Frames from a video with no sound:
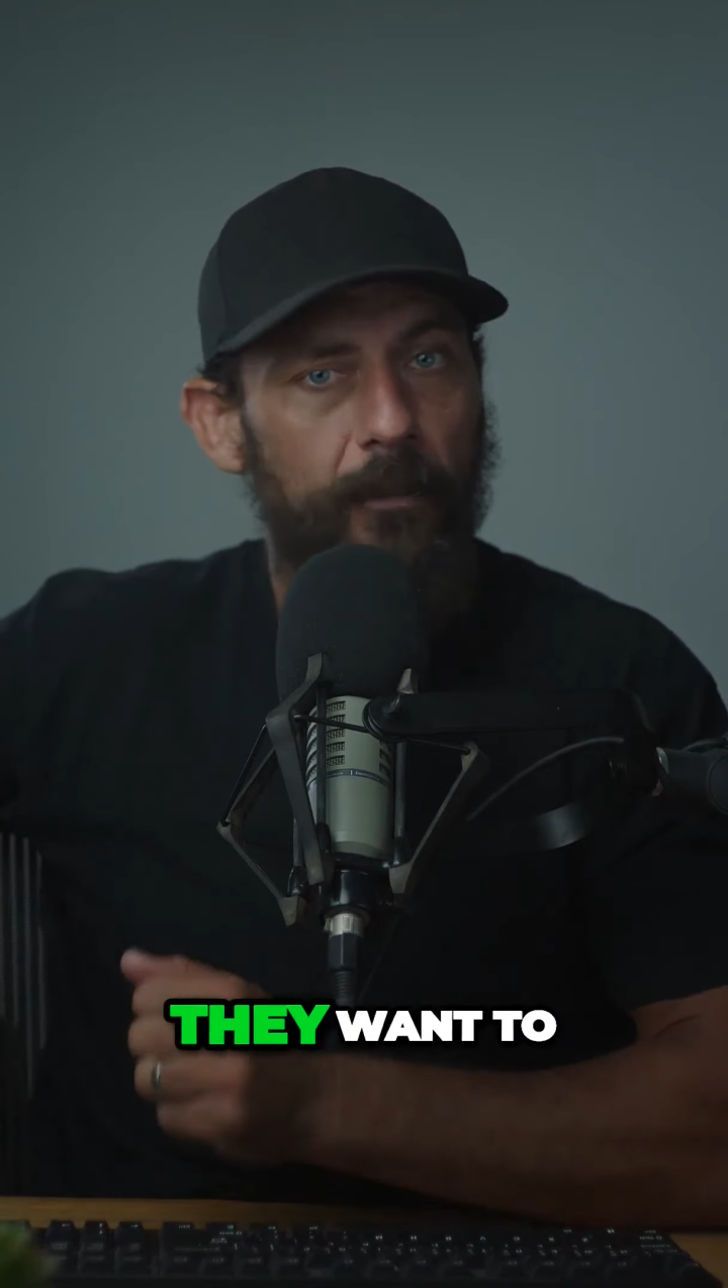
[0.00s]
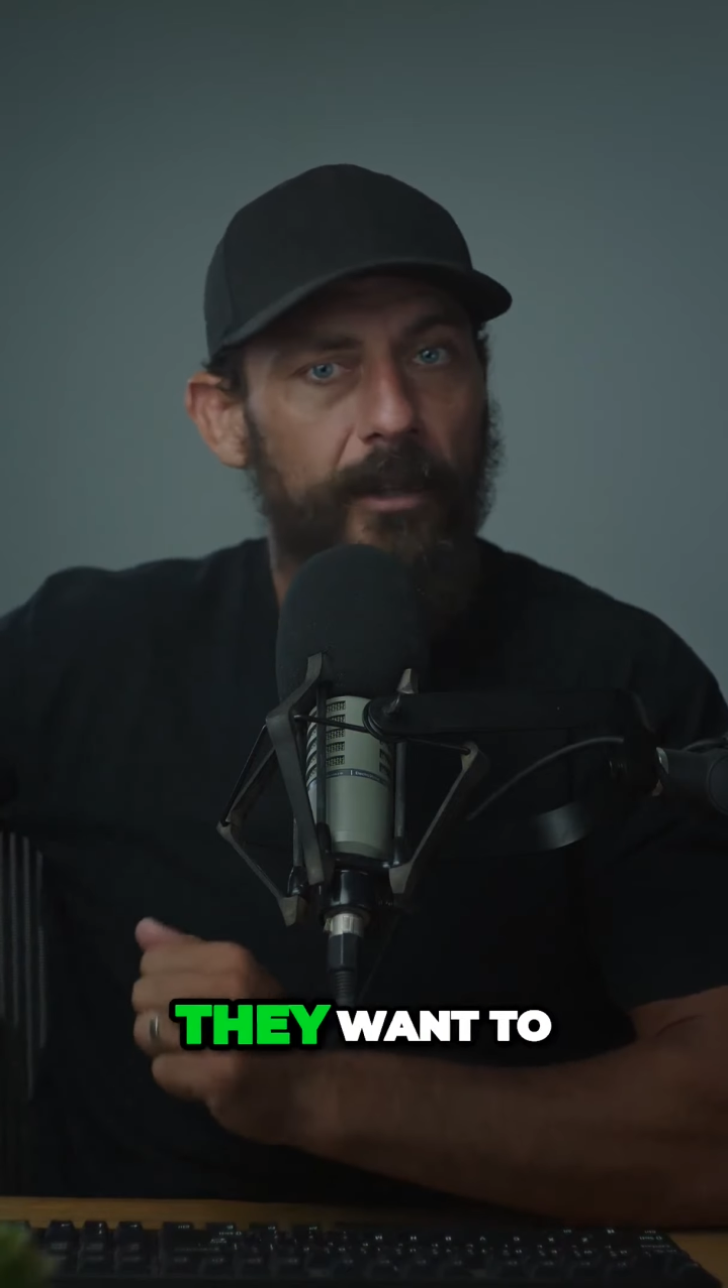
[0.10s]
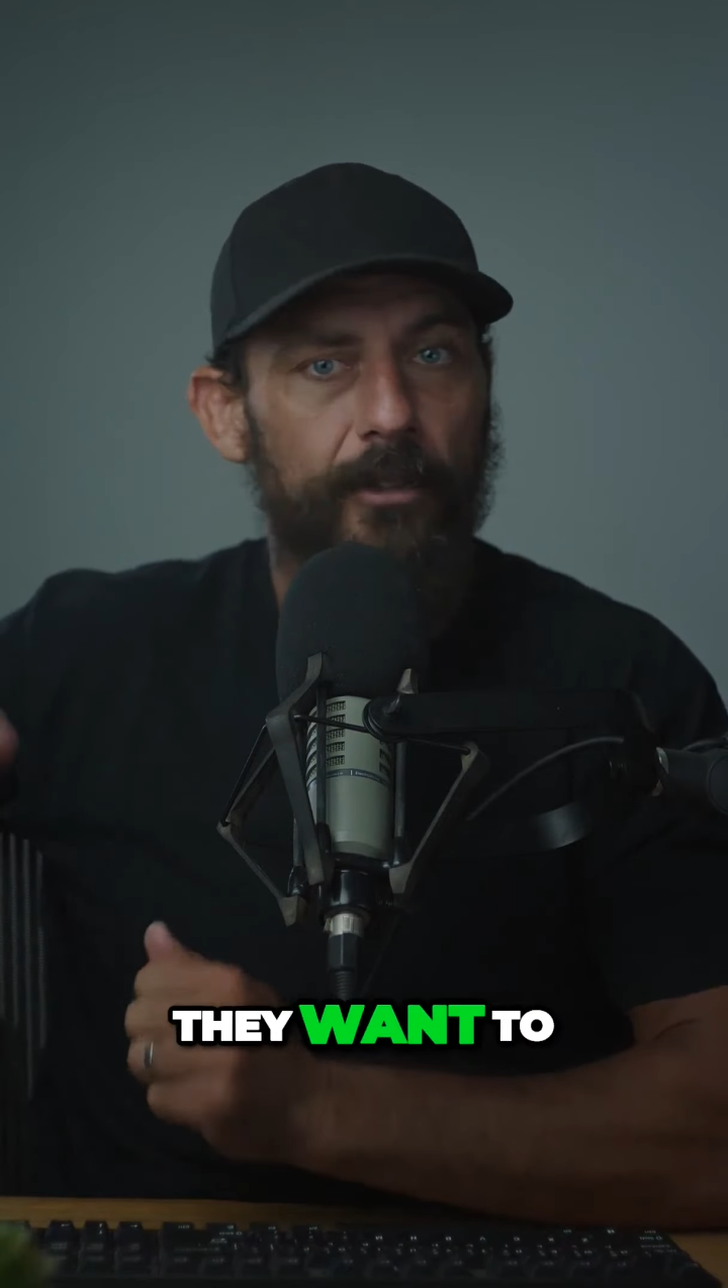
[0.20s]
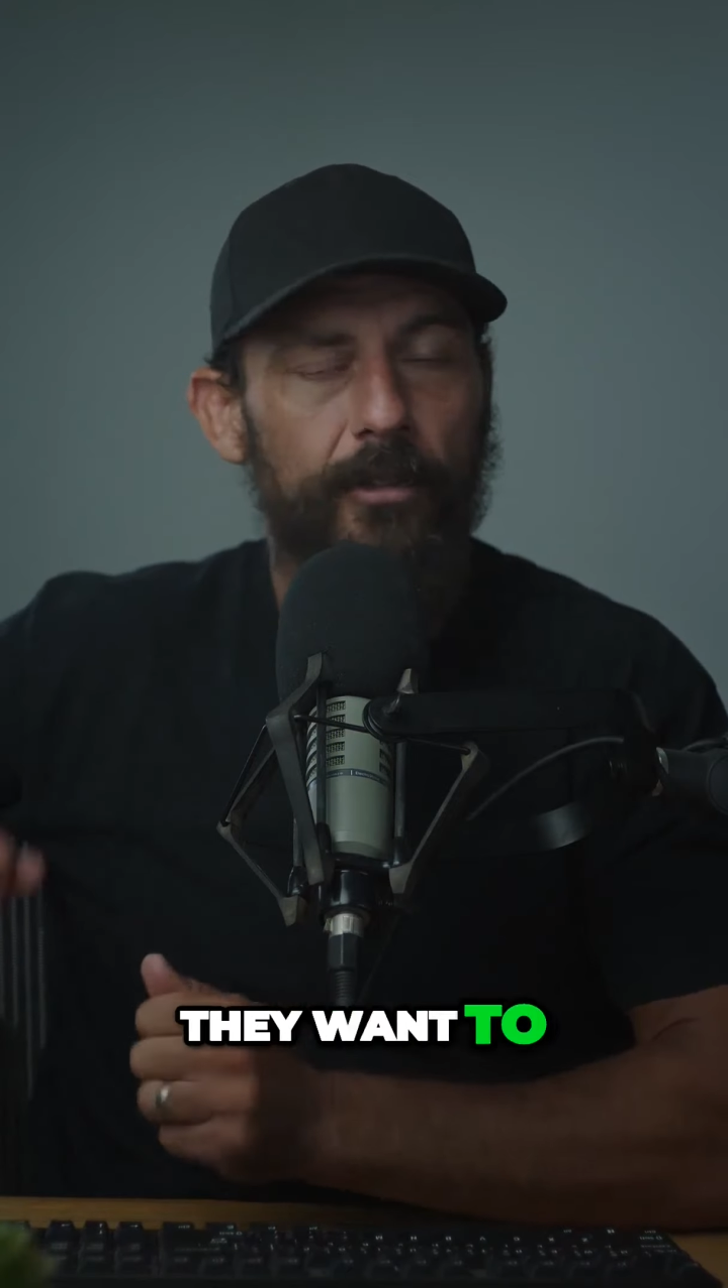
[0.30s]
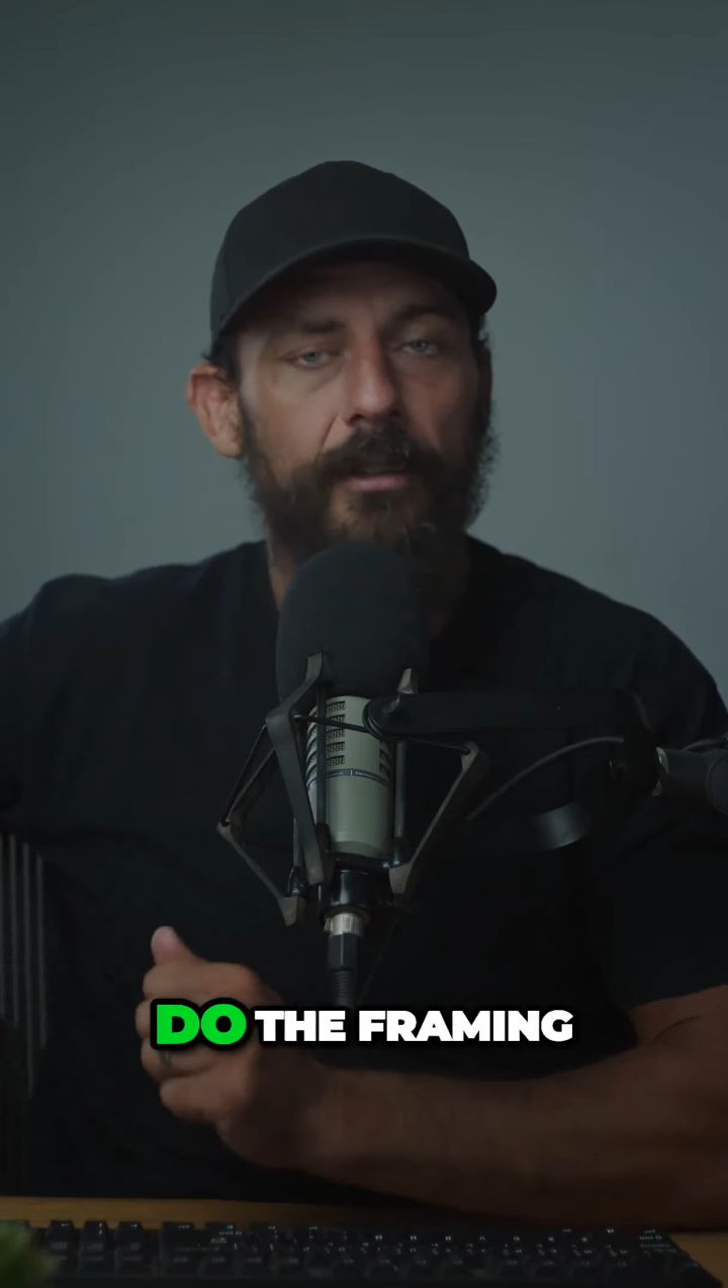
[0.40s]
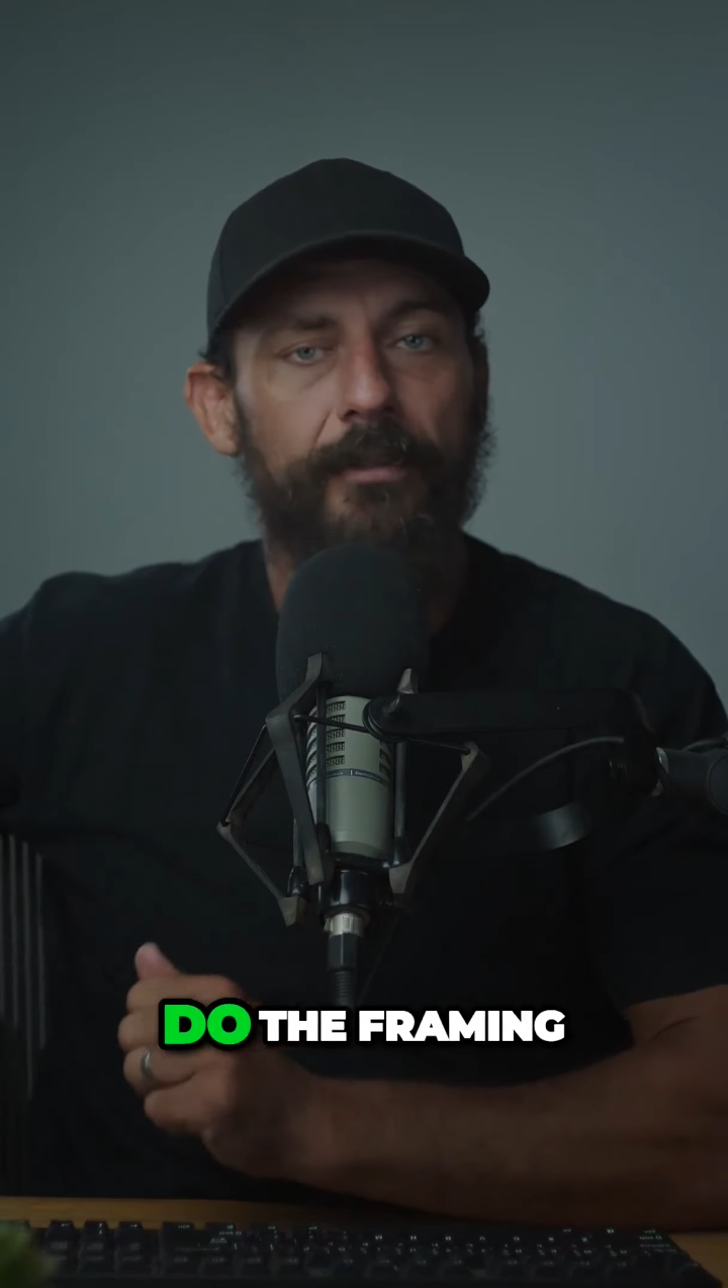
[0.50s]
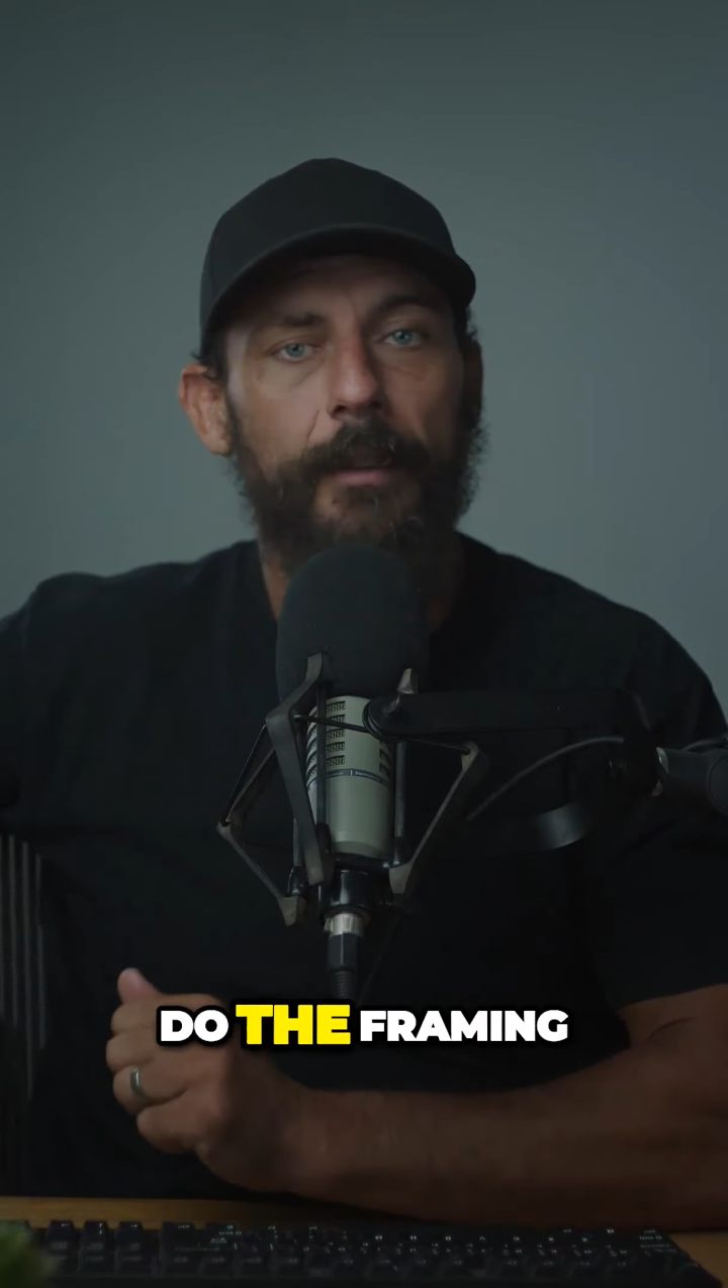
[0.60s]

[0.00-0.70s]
they want to do the